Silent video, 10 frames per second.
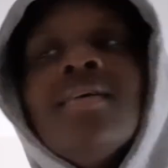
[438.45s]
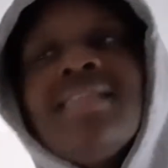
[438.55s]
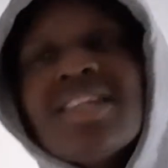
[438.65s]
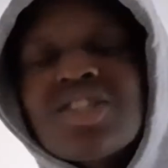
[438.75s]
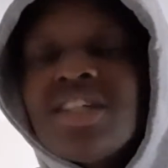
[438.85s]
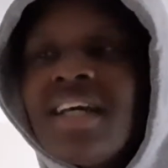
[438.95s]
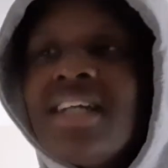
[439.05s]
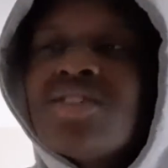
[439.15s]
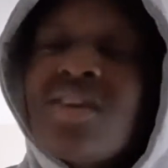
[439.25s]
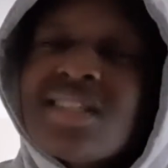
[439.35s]
This year
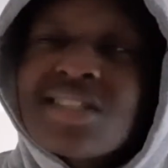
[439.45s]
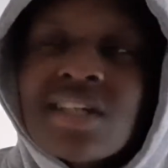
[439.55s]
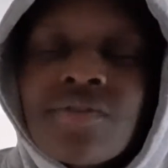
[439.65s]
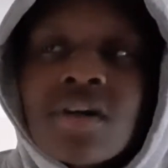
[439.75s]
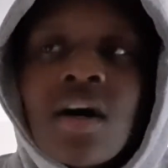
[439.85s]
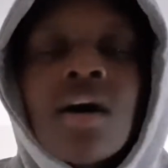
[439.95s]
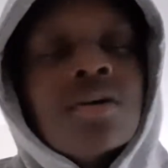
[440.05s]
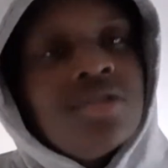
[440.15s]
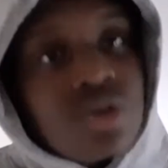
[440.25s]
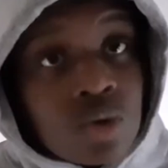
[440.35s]
he's going to Serie A,
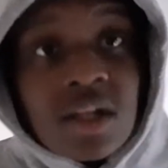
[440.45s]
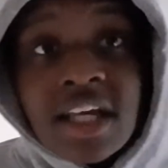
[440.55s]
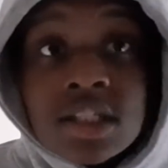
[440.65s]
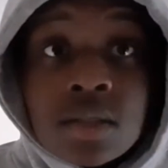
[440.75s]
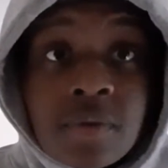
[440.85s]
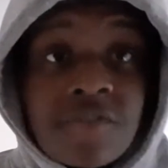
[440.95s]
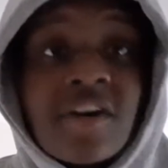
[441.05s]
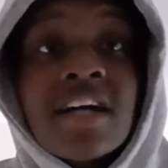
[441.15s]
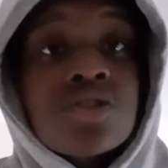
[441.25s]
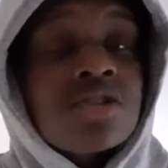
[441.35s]
new league to be
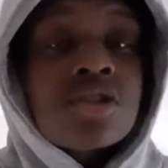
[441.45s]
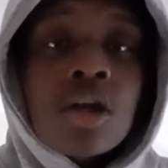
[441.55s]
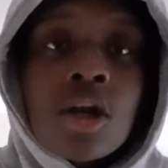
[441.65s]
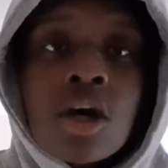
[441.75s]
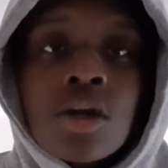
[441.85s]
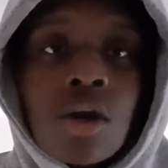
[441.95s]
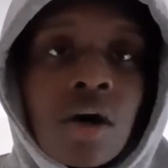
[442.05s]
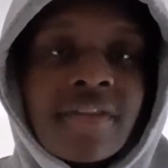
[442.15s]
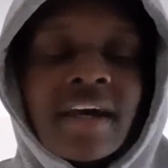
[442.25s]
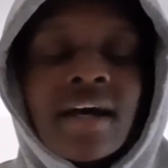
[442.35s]
fair, so he's going to learn a
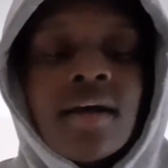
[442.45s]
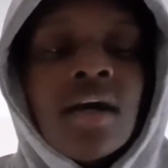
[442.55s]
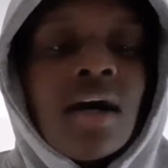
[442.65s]
lot there.